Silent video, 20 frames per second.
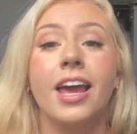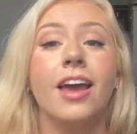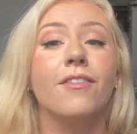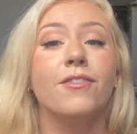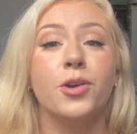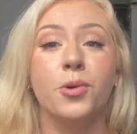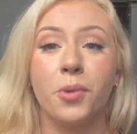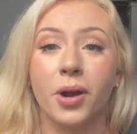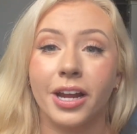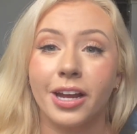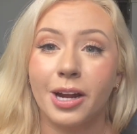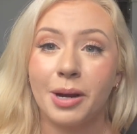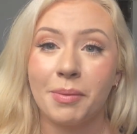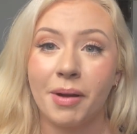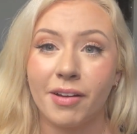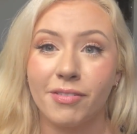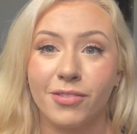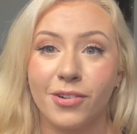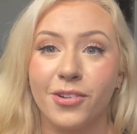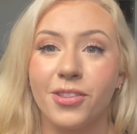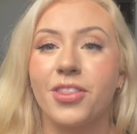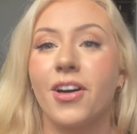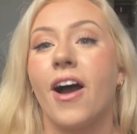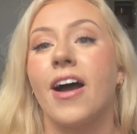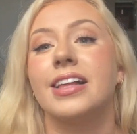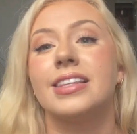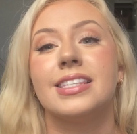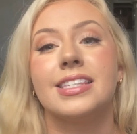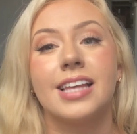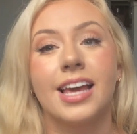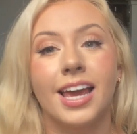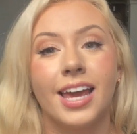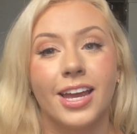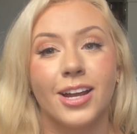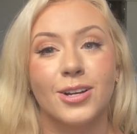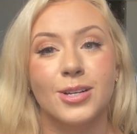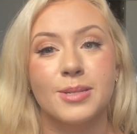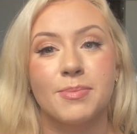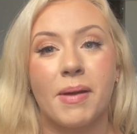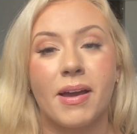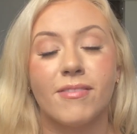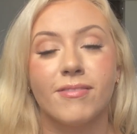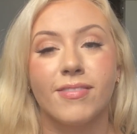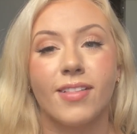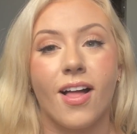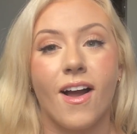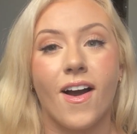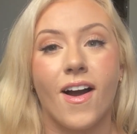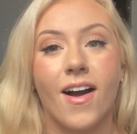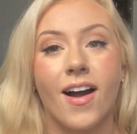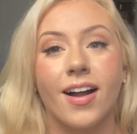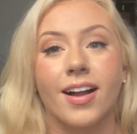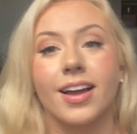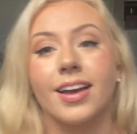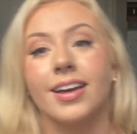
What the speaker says: If you want to hear my full thoughts, here's my vlog.